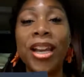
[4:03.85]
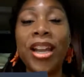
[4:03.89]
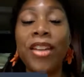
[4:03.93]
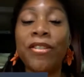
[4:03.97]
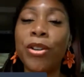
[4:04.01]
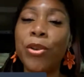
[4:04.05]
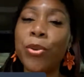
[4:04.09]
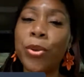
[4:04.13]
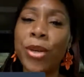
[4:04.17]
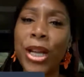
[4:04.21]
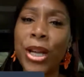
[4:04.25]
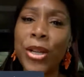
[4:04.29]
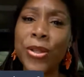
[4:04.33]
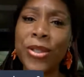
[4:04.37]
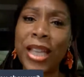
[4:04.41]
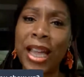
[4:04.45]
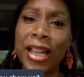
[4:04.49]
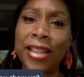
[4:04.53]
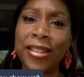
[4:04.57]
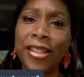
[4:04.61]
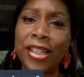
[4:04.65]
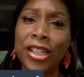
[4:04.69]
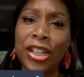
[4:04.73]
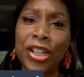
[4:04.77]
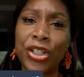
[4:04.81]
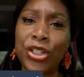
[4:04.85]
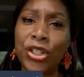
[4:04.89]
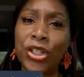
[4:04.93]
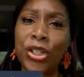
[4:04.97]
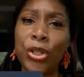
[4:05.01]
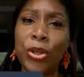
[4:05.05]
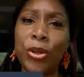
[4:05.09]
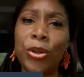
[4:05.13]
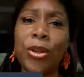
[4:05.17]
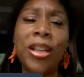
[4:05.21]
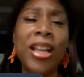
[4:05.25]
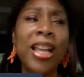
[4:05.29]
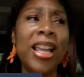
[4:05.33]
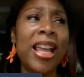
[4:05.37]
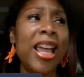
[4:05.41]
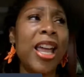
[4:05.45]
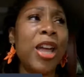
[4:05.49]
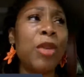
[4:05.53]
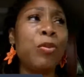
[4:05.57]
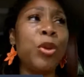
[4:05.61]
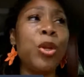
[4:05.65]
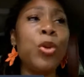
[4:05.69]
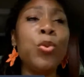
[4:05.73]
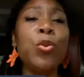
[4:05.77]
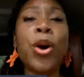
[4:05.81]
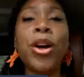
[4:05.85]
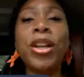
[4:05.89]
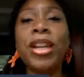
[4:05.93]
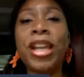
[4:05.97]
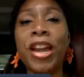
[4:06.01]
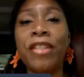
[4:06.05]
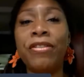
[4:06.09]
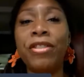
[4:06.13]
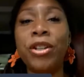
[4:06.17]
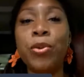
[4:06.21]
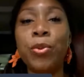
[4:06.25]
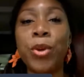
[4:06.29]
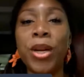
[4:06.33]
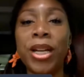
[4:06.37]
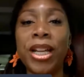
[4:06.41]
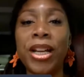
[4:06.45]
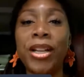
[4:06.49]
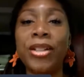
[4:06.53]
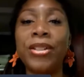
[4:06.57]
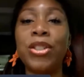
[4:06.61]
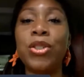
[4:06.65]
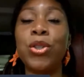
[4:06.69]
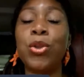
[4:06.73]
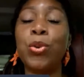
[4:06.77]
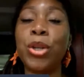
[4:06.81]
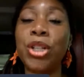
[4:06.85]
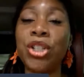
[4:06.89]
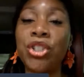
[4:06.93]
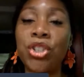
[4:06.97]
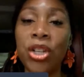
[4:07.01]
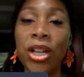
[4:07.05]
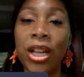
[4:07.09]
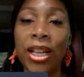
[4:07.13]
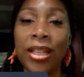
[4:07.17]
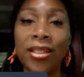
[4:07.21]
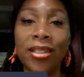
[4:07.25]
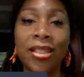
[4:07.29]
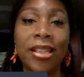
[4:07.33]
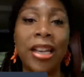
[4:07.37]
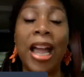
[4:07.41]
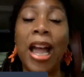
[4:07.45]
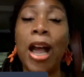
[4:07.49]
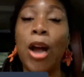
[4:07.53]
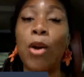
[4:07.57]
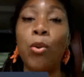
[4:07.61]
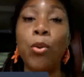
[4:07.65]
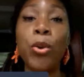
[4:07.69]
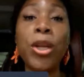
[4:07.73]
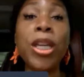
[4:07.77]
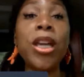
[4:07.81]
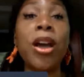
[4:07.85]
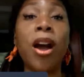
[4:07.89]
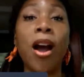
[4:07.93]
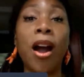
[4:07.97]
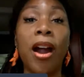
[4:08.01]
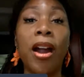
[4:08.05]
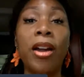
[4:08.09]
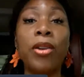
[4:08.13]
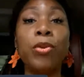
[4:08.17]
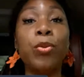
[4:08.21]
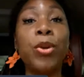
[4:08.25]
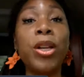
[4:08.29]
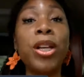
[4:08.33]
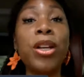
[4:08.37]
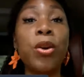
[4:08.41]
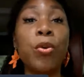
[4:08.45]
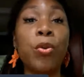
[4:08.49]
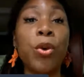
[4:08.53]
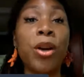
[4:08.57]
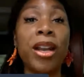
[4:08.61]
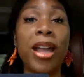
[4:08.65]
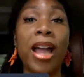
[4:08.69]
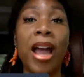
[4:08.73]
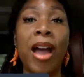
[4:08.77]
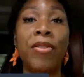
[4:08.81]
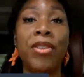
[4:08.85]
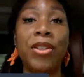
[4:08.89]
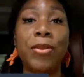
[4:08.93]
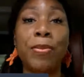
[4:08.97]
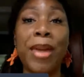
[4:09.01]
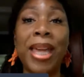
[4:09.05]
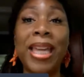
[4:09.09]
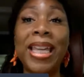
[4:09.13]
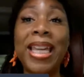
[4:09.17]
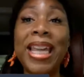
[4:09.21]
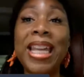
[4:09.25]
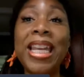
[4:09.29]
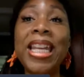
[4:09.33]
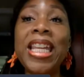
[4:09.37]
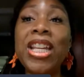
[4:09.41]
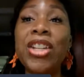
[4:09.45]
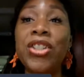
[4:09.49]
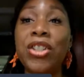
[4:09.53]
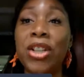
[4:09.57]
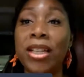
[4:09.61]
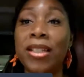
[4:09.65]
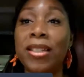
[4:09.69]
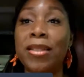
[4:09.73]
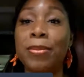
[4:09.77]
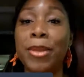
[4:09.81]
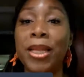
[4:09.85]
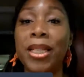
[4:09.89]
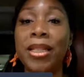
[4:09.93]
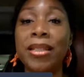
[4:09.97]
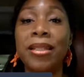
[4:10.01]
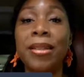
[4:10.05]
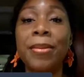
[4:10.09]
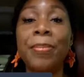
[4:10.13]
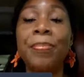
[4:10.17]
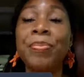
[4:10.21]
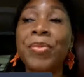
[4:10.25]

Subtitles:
Everyone else has the issue, and we want everyone else to adjust to how we are, and we don't want to have to make any adjustments.